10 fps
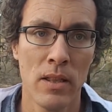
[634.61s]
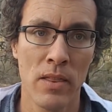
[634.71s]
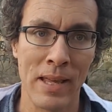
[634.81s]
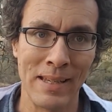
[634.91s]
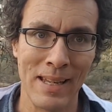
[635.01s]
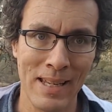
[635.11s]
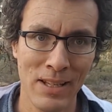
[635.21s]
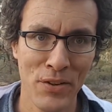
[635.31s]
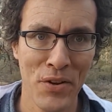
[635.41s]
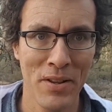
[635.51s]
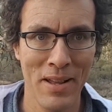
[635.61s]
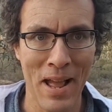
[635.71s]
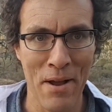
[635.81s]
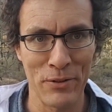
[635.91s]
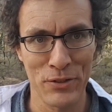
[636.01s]
then in
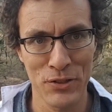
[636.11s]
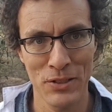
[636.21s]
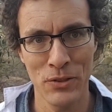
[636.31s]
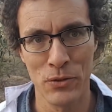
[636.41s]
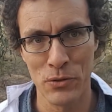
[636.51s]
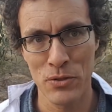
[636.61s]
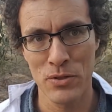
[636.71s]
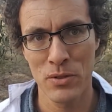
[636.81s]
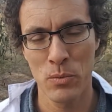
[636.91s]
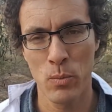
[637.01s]
our sluice,